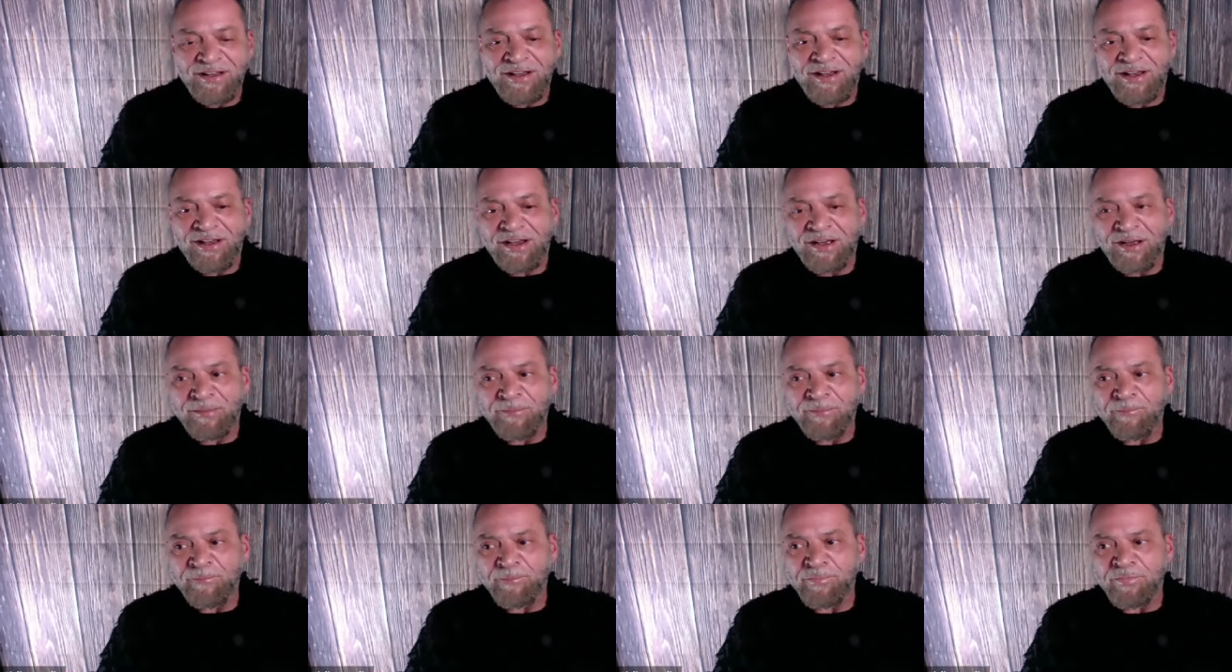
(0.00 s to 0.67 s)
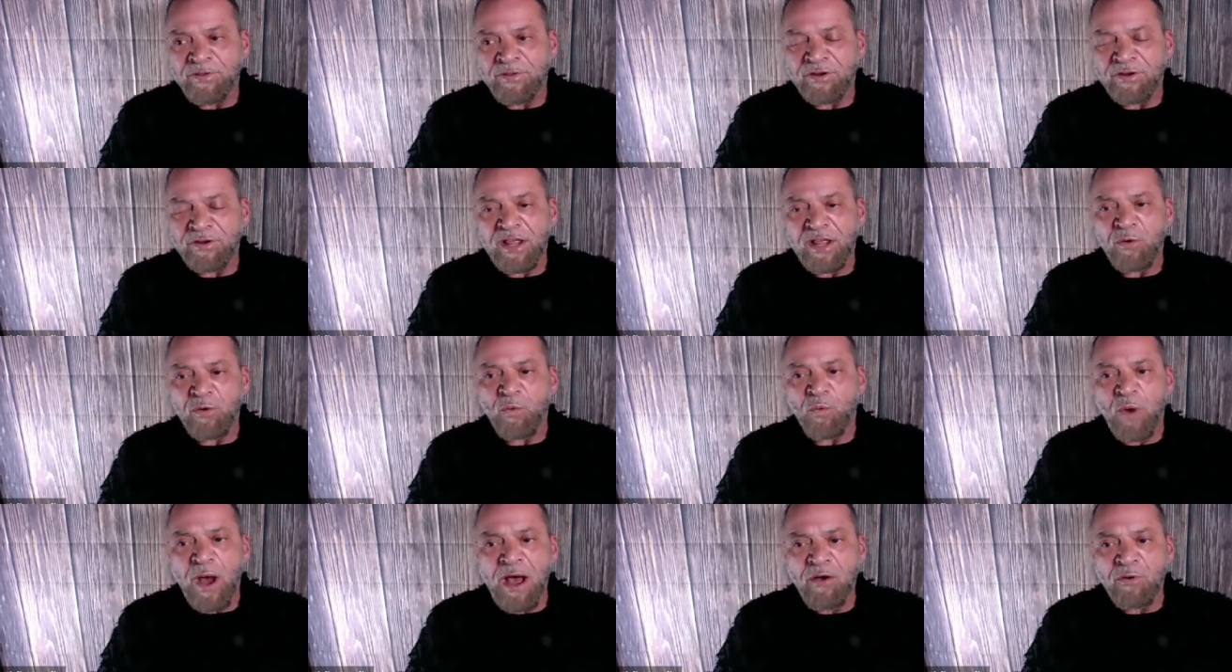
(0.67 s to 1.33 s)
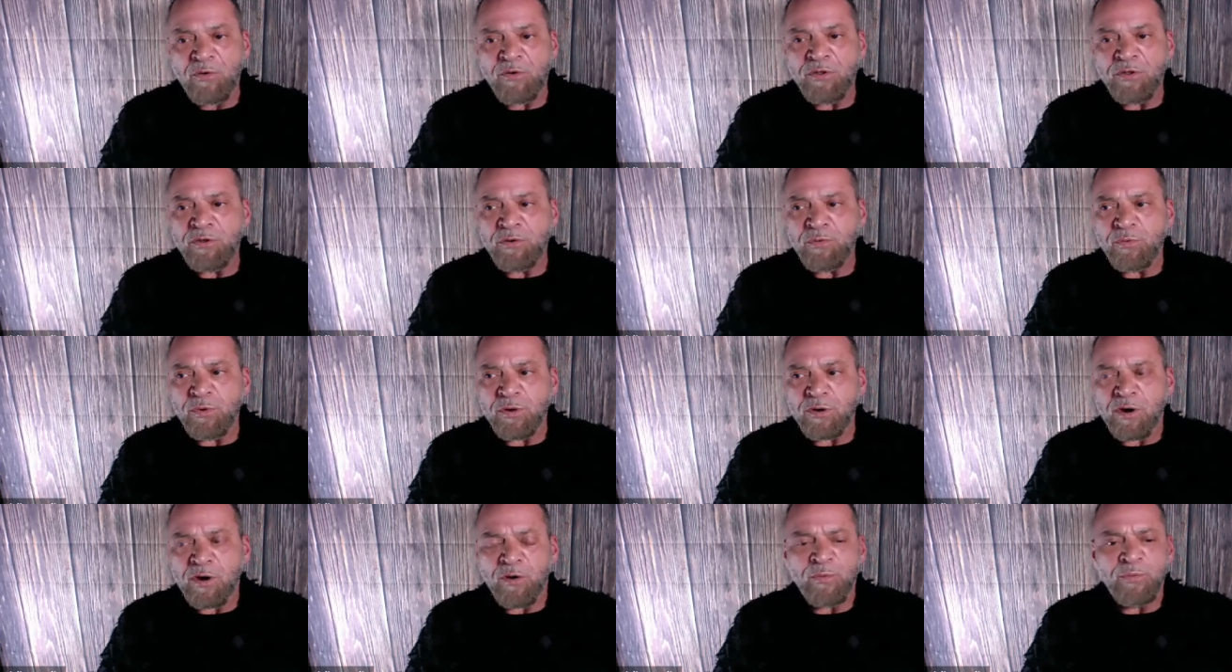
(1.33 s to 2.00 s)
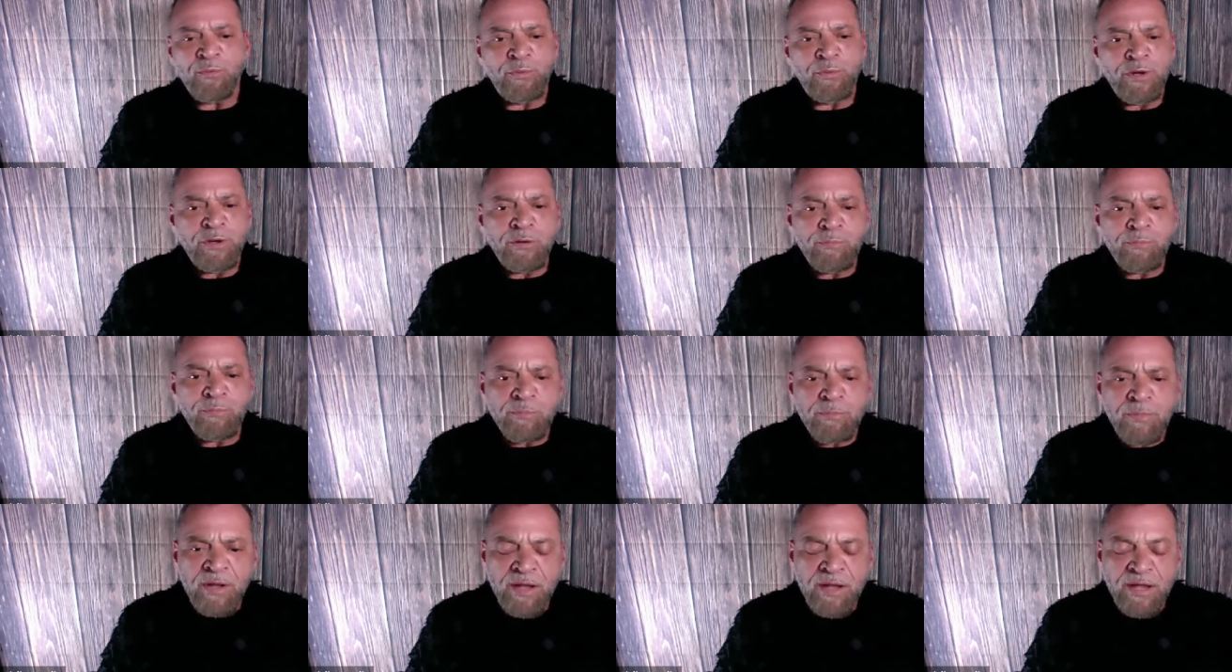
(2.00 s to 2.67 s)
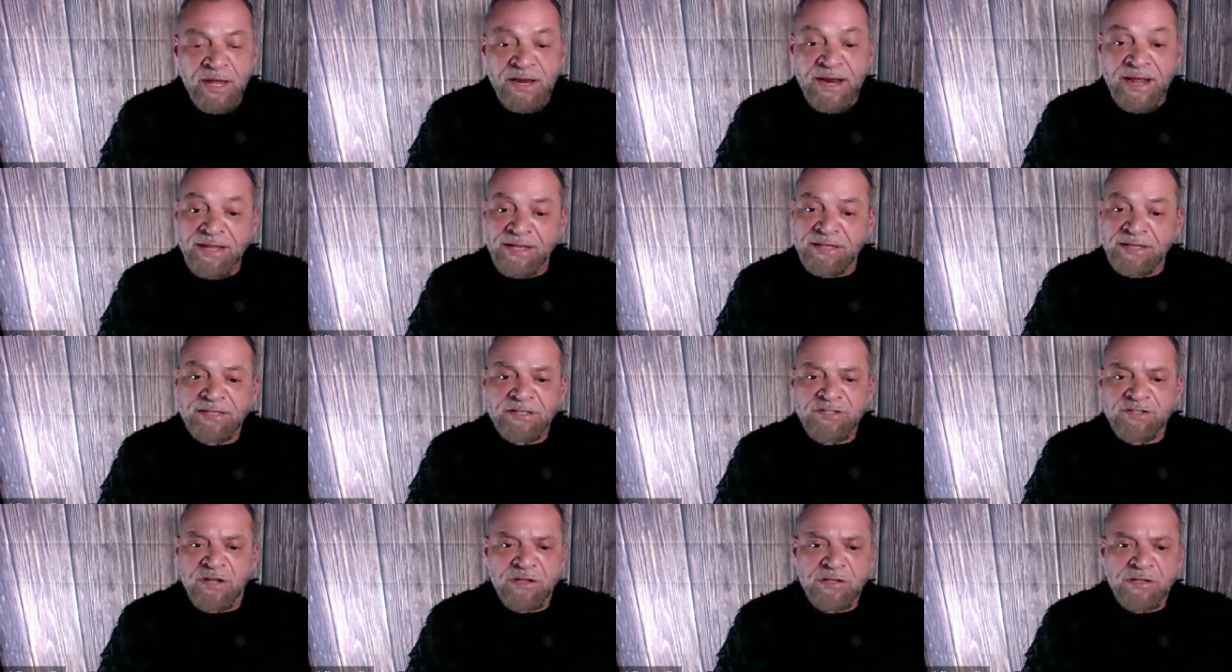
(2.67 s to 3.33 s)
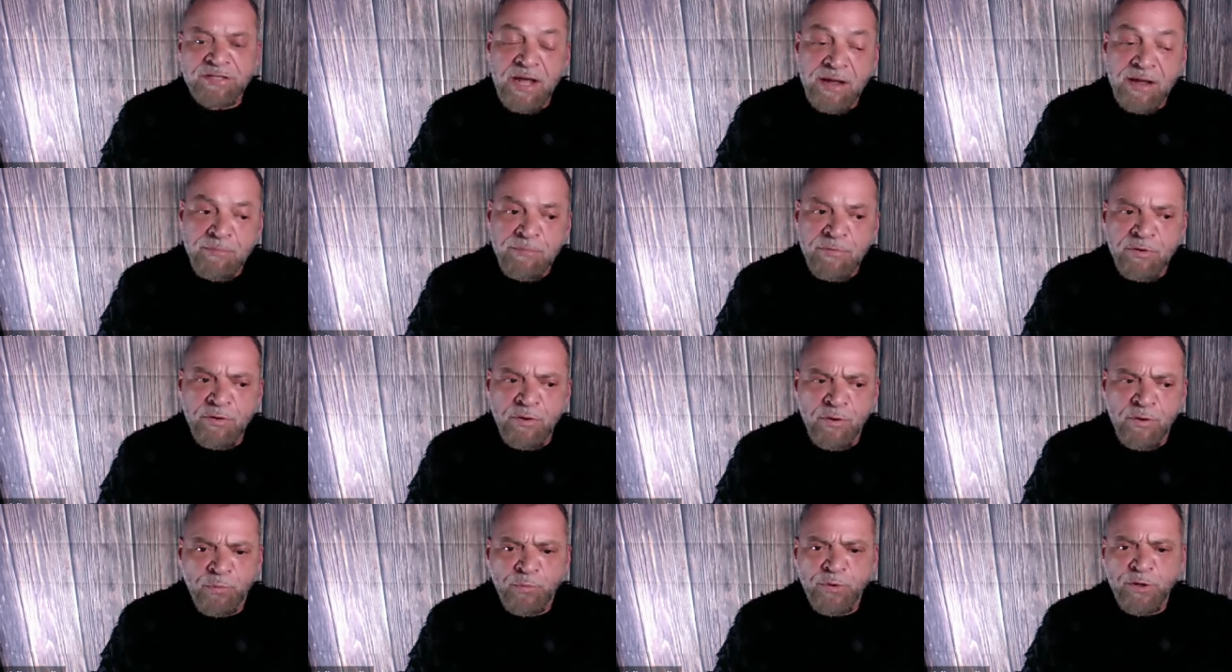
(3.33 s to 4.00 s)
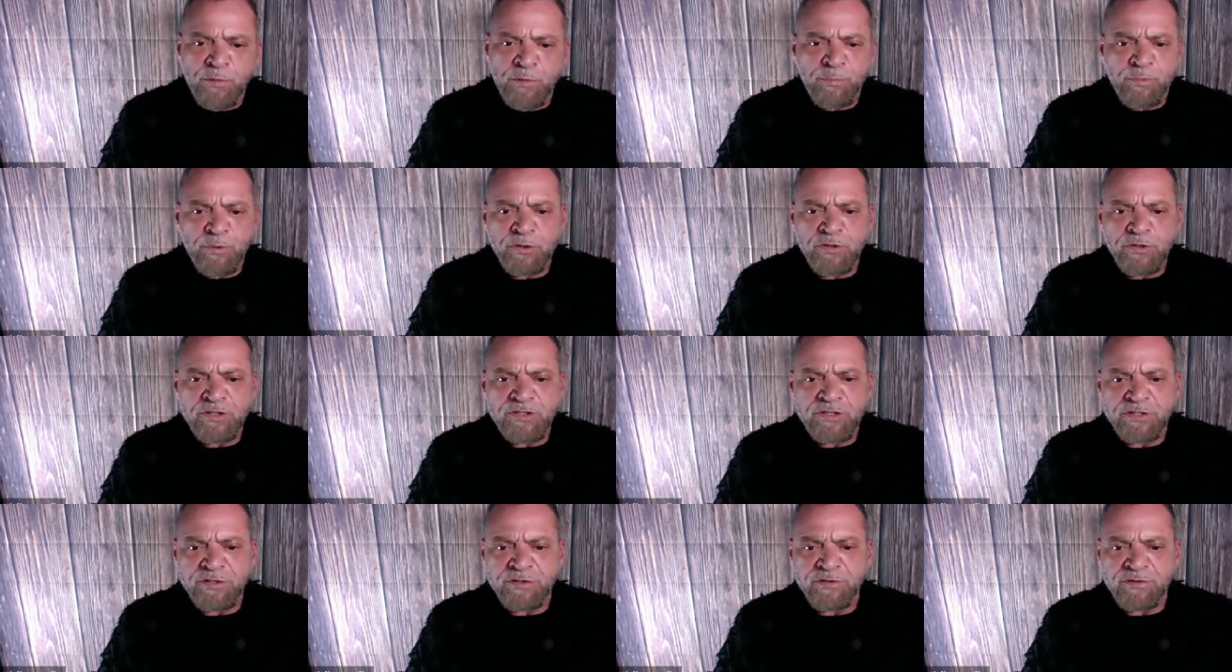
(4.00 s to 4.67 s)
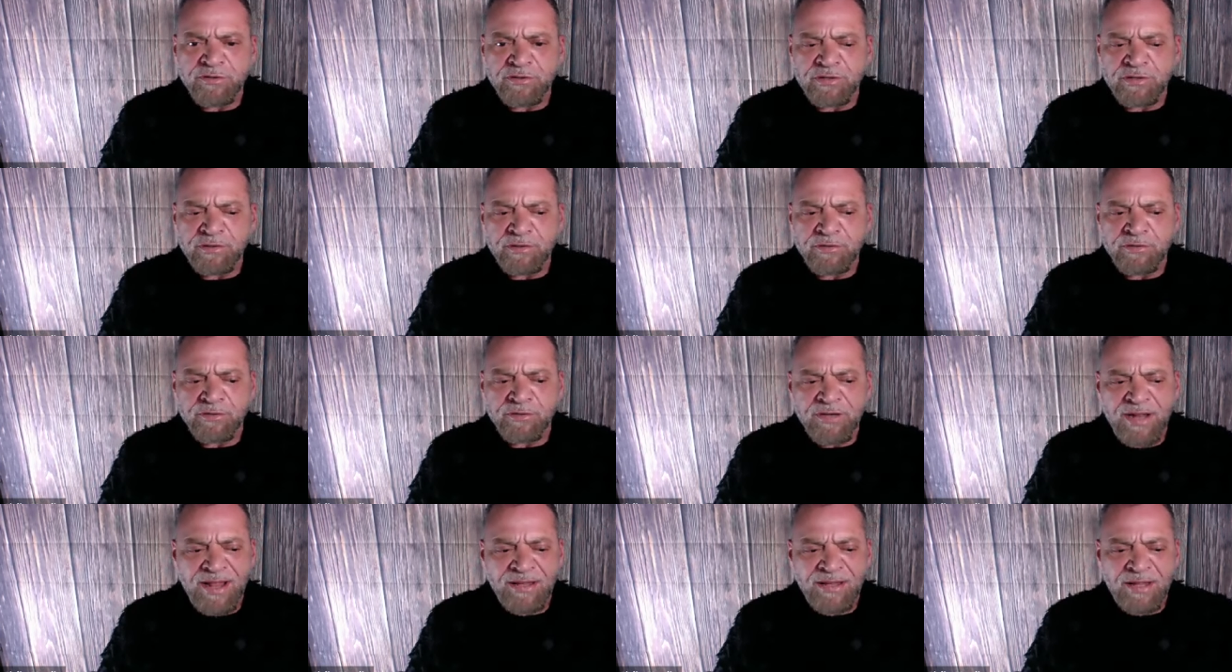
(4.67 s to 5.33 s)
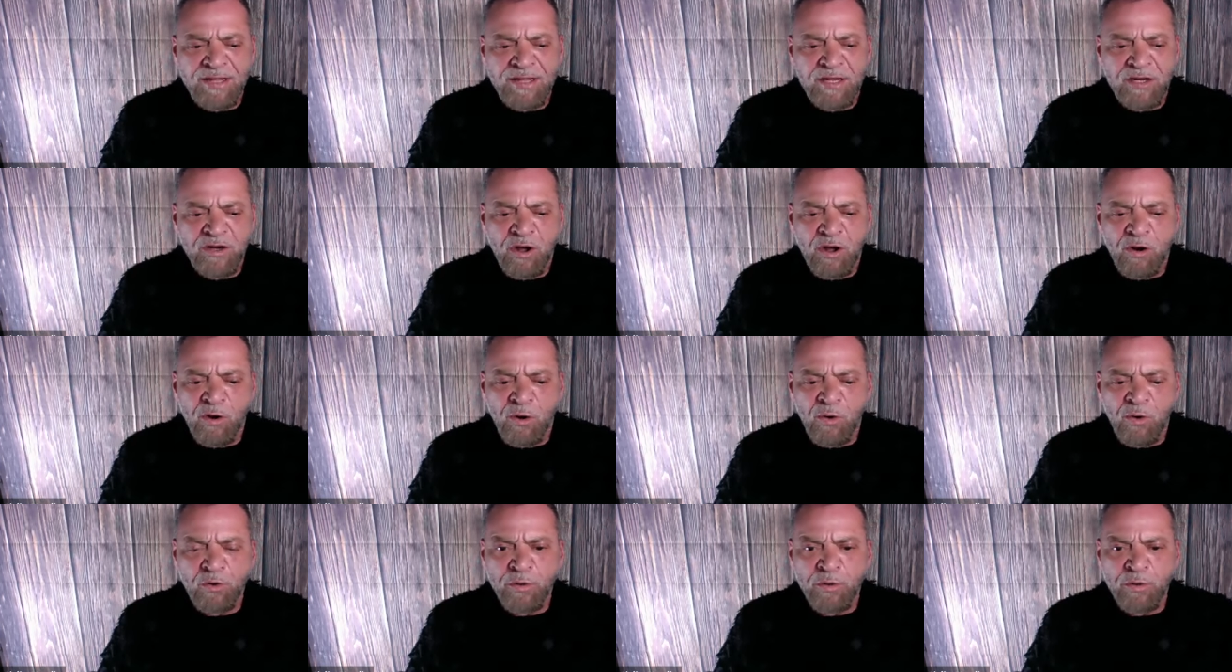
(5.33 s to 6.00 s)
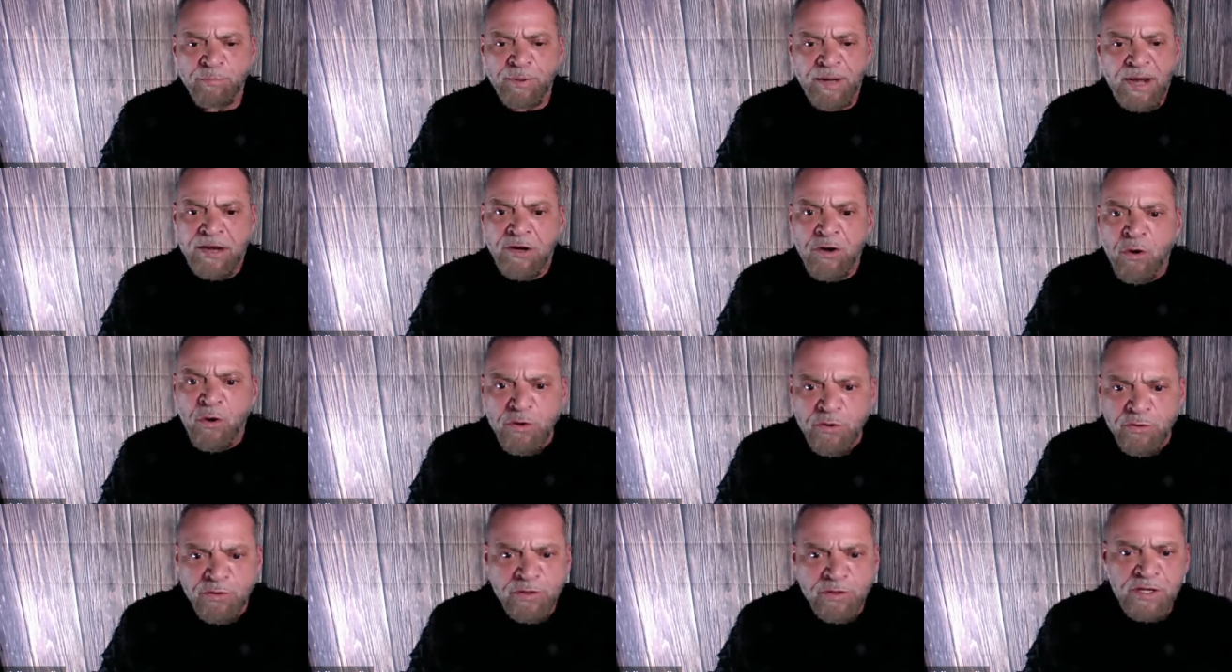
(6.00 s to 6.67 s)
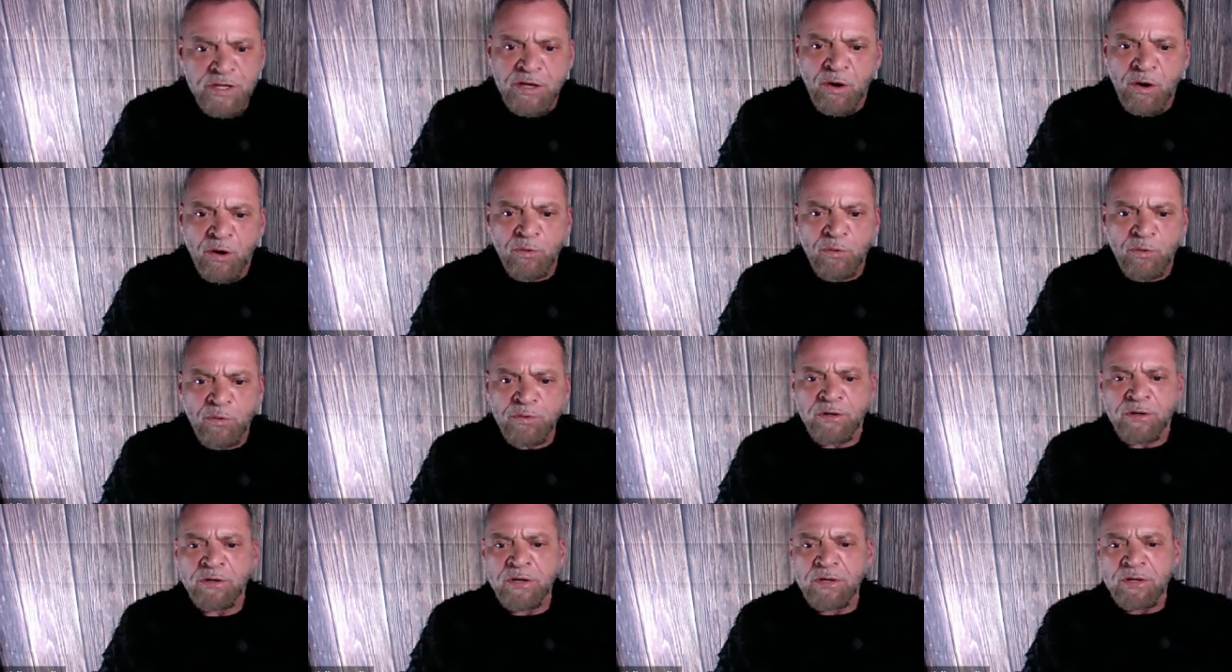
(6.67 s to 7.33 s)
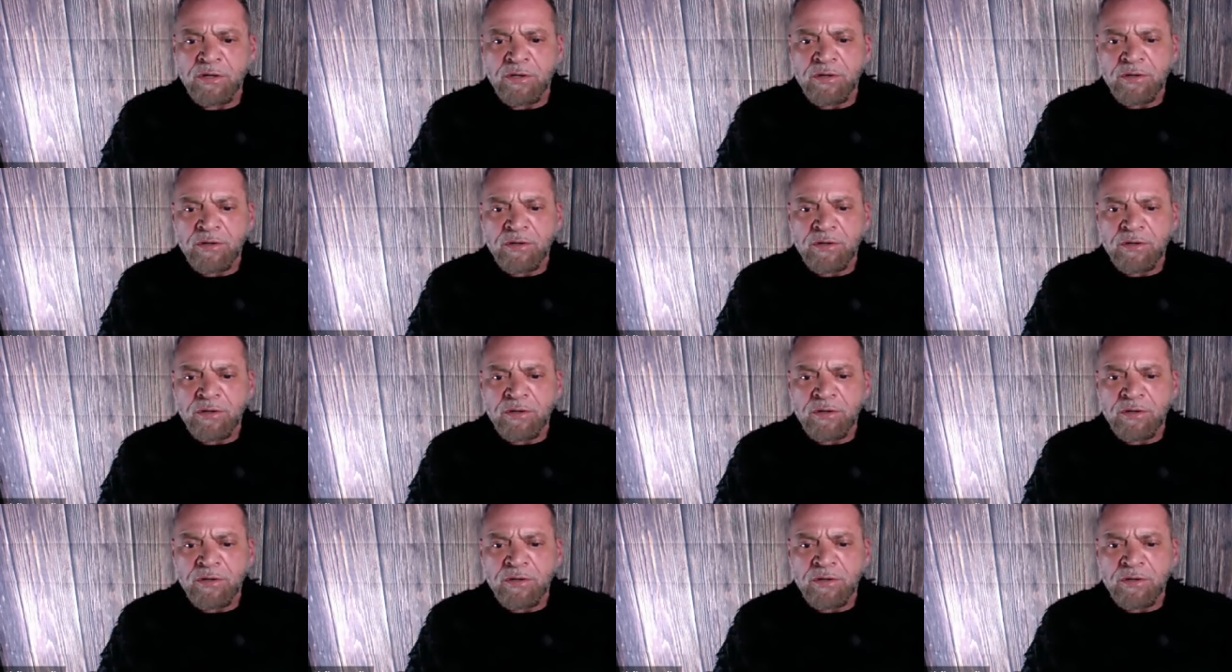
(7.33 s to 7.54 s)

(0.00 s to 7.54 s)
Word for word: Um, they're like, wow, you are a real, and I get this all the time. You're a real person. You're, you're not like an owner, but I know you're the owner.